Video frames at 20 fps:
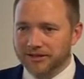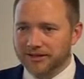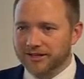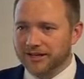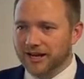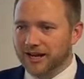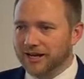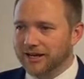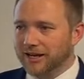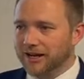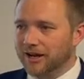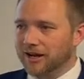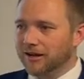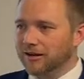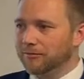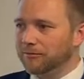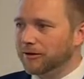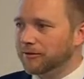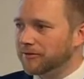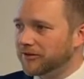to die young,
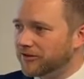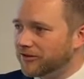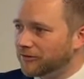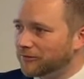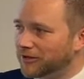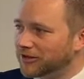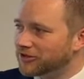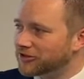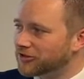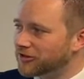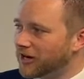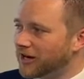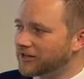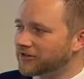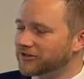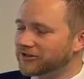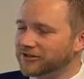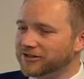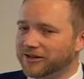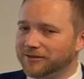maybe too much
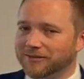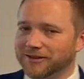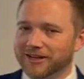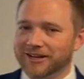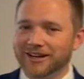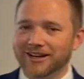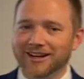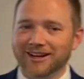stress or something,